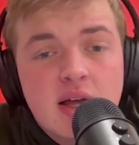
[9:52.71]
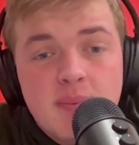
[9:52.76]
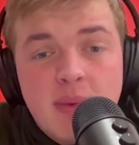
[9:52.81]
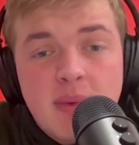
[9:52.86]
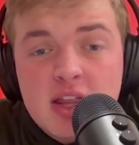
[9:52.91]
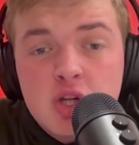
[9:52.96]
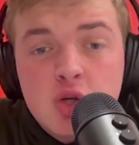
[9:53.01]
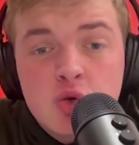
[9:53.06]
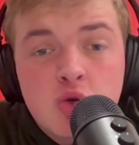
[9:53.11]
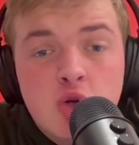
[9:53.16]

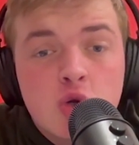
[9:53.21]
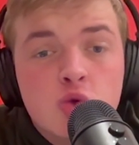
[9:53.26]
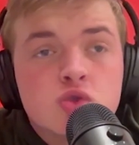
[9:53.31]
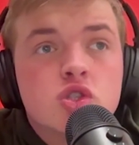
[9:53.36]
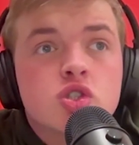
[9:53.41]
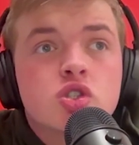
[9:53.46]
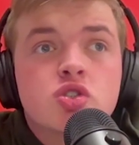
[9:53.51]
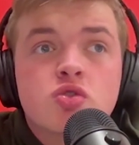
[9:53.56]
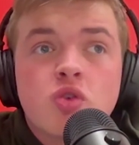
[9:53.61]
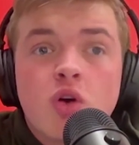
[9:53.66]
Matthew Nunes
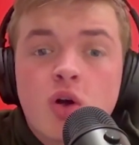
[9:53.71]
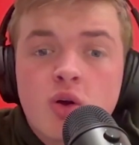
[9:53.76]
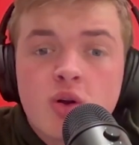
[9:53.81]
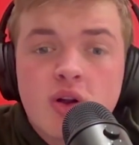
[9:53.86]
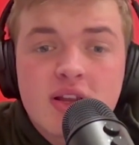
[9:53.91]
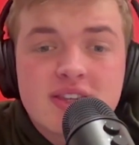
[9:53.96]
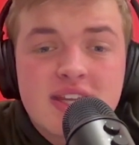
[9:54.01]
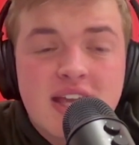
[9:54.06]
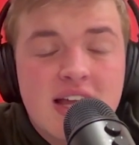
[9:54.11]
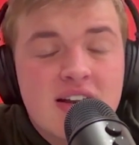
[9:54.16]
struggled
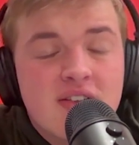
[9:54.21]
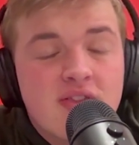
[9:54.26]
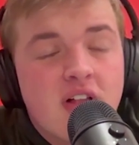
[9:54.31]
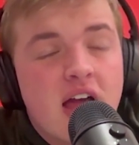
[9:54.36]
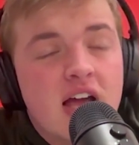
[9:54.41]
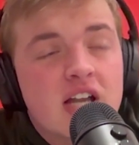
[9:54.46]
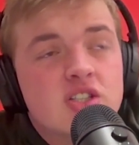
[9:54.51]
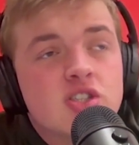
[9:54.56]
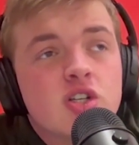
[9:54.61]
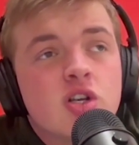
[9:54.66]
at the end of
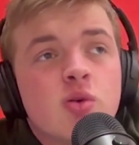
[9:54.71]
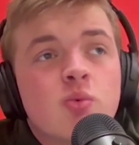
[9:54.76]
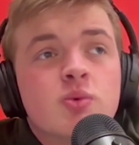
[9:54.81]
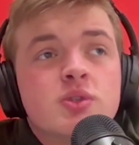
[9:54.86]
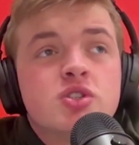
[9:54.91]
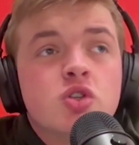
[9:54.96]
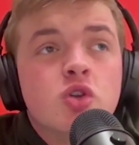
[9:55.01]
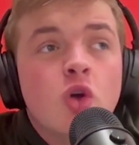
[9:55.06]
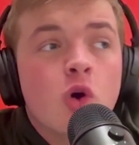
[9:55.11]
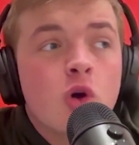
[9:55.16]
last year,
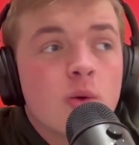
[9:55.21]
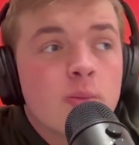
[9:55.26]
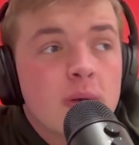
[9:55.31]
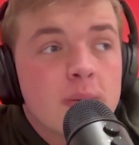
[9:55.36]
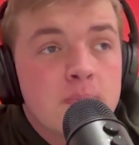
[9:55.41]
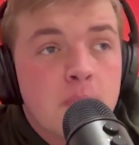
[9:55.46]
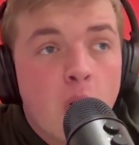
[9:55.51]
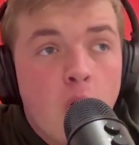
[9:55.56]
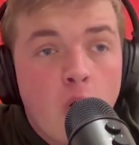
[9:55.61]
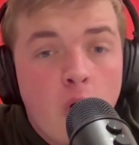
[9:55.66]
was
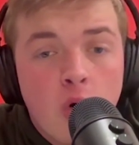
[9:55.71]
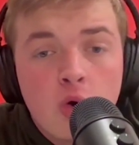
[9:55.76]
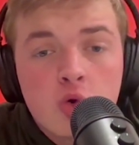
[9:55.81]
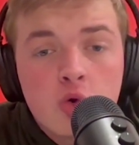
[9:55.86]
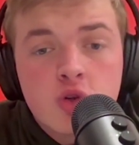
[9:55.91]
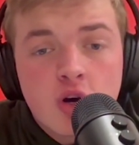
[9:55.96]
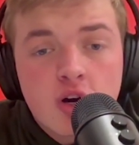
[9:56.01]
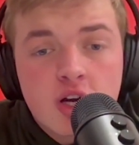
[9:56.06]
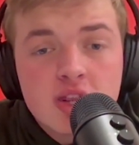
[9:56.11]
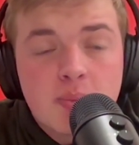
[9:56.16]
notably
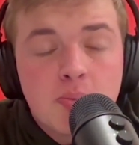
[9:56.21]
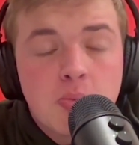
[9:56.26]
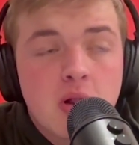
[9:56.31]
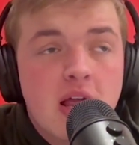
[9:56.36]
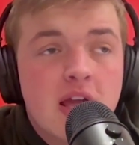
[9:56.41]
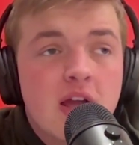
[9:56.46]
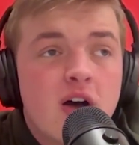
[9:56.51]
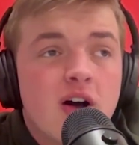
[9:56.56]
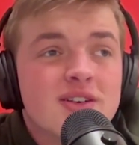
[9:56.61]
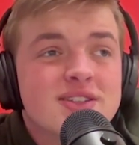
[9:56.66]
pulled during the
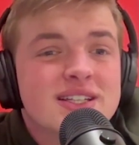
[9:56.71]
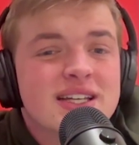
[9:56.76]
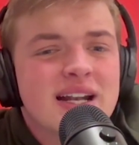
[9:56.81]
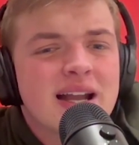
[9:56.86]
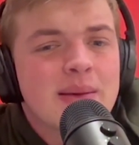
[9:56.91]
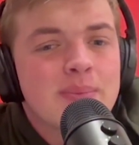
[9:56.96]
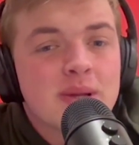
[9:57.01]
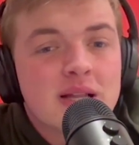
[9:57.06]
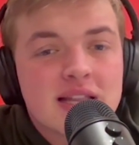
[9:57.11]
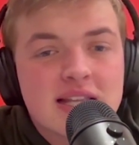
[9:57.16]
playoffs,
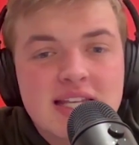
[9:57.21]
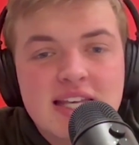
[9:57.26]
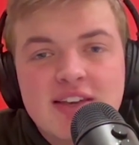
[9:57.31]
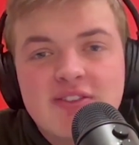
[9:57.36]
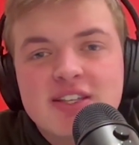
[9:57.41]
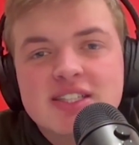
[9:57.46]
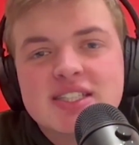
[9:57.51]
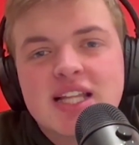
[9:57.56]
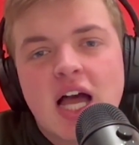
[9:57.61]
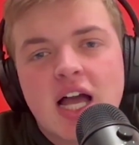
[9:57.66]
and I
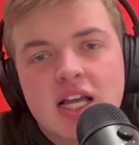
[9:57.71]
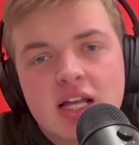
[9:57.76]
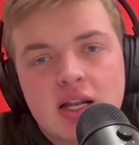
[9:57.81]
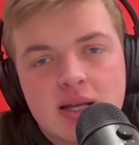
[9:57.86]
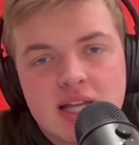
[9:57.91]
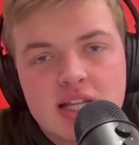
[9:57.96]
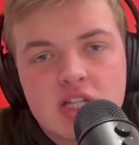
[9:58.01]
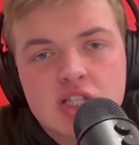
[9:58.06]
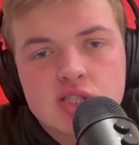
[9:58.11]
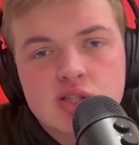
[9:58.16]
believe he's not going to
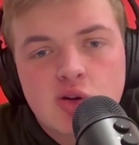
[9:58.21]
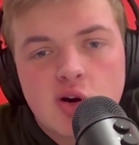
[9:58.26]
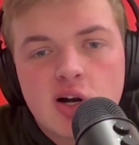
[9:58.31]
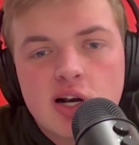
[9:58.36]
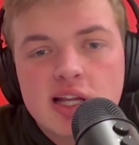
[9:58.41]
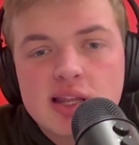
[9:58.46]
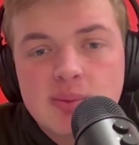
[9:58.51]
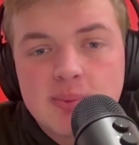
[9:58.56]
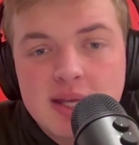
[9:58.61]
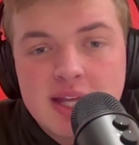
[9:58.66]
get the
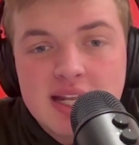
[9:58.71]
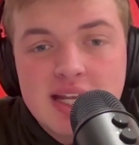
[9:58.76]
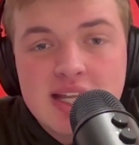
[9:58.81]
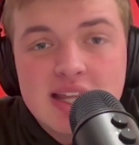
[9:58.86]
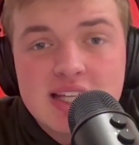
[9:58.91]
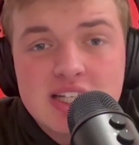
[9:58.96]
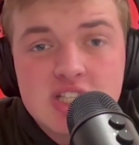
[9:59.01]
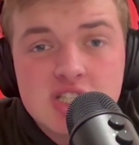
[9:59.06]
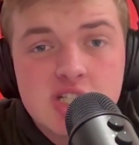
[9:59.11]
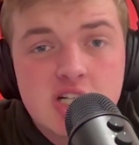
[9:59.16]
start at the beginning
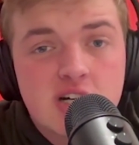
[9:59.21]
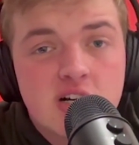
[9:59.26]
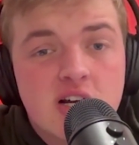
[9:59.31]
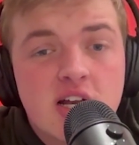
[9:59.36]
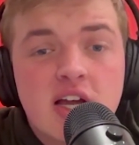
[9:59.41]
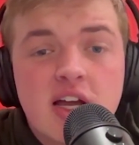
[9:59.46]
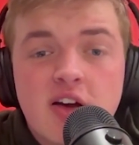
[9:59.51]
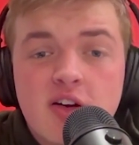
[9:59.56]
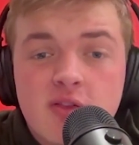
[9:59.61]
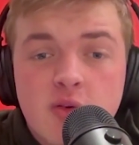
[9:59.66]
of this year
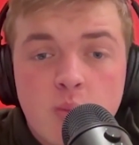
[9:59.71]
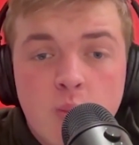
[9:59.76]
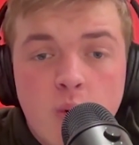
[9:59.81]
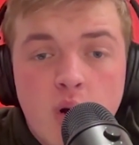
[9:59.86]
from